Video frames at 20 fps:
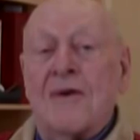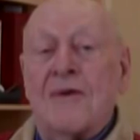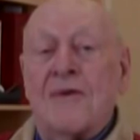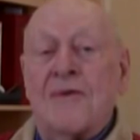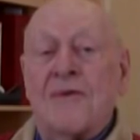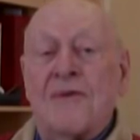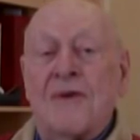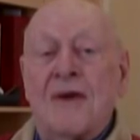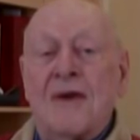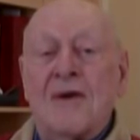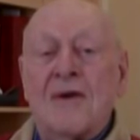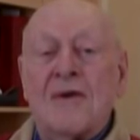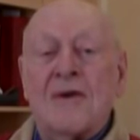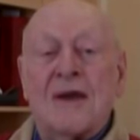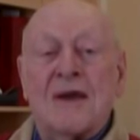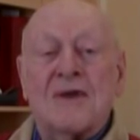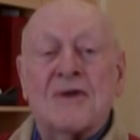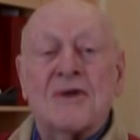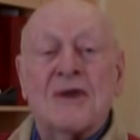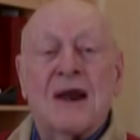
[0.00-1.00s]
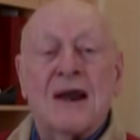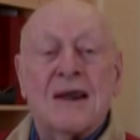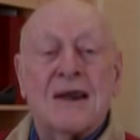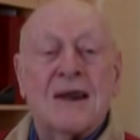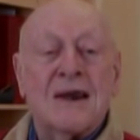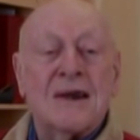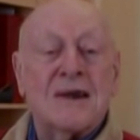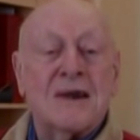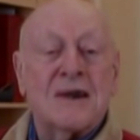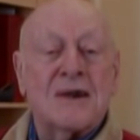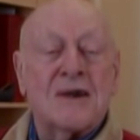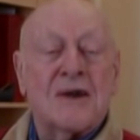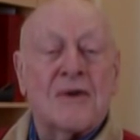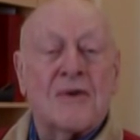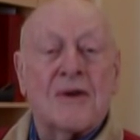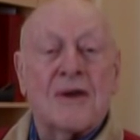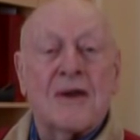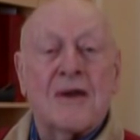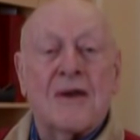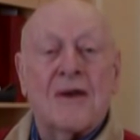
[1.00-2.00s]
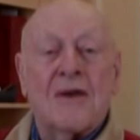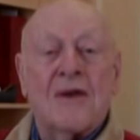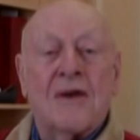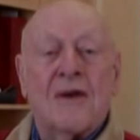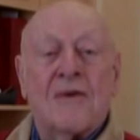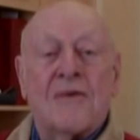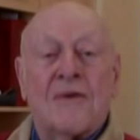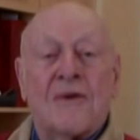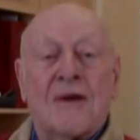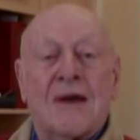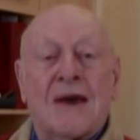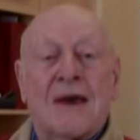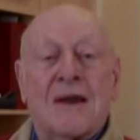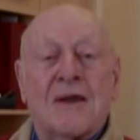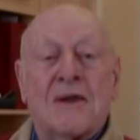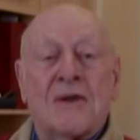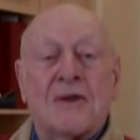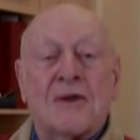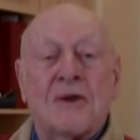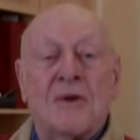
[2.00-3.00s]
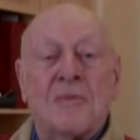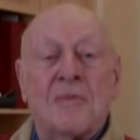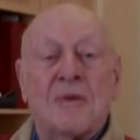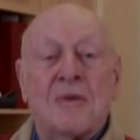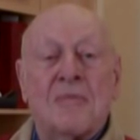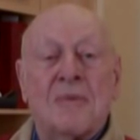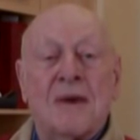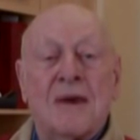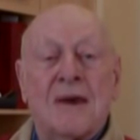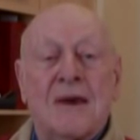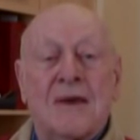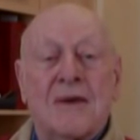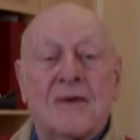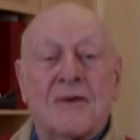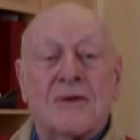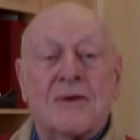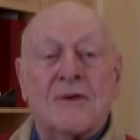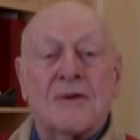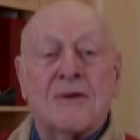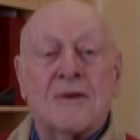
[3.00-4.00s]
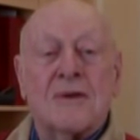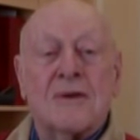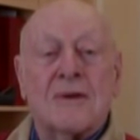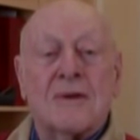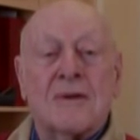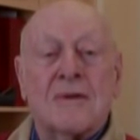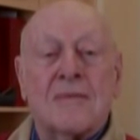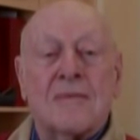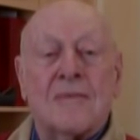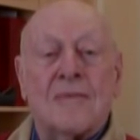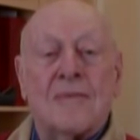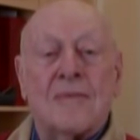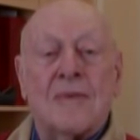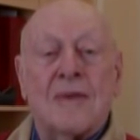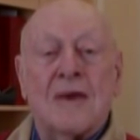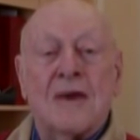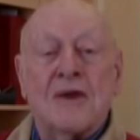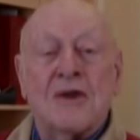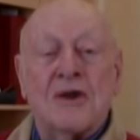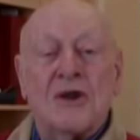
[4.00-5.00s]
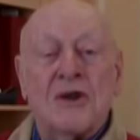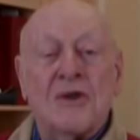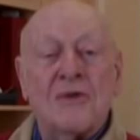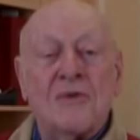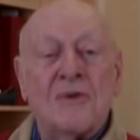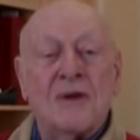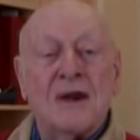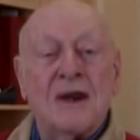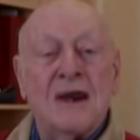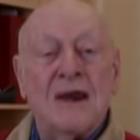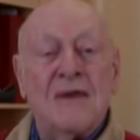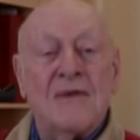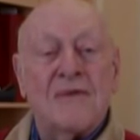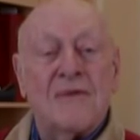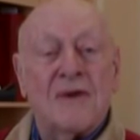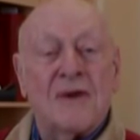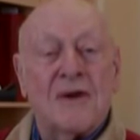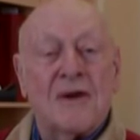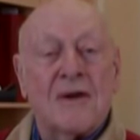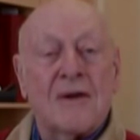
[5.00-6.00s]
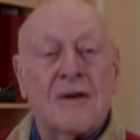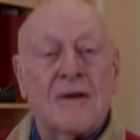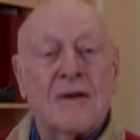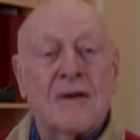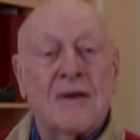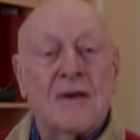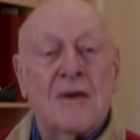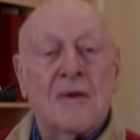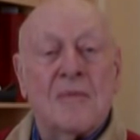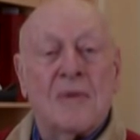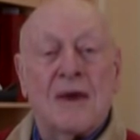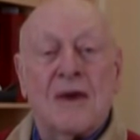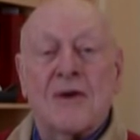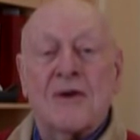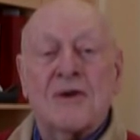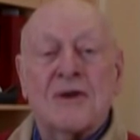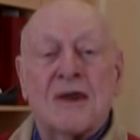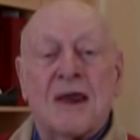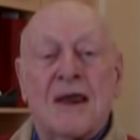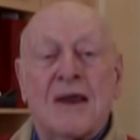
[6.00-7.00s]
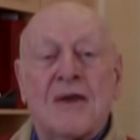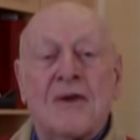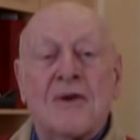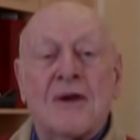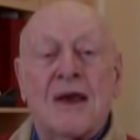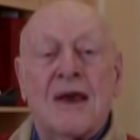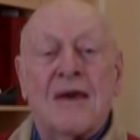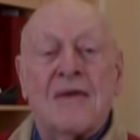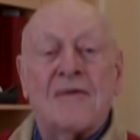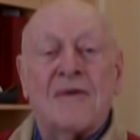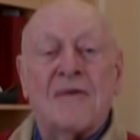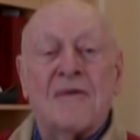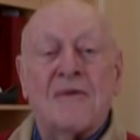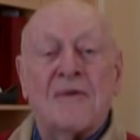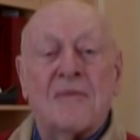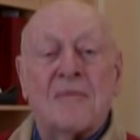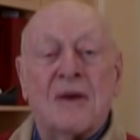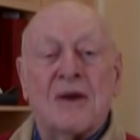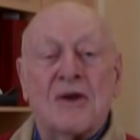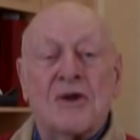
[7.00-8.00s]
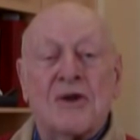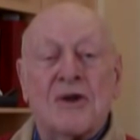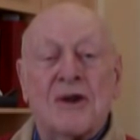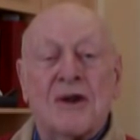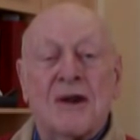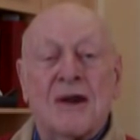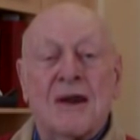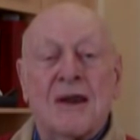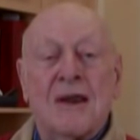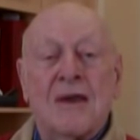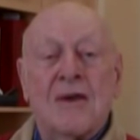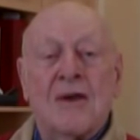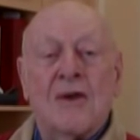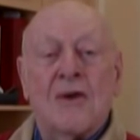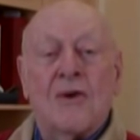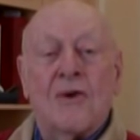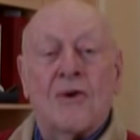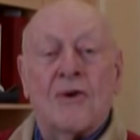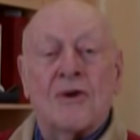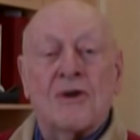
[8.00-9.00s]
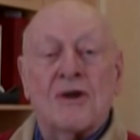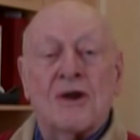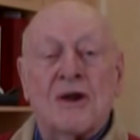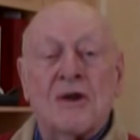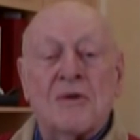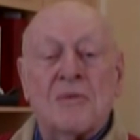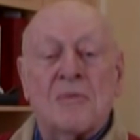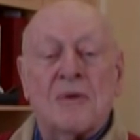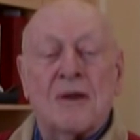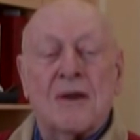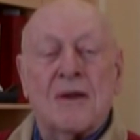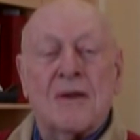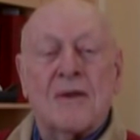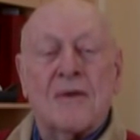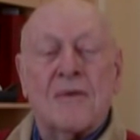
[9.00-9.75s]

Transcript: Fear is not necessary for adult human beings. Children need fear because they don't have information or judgment.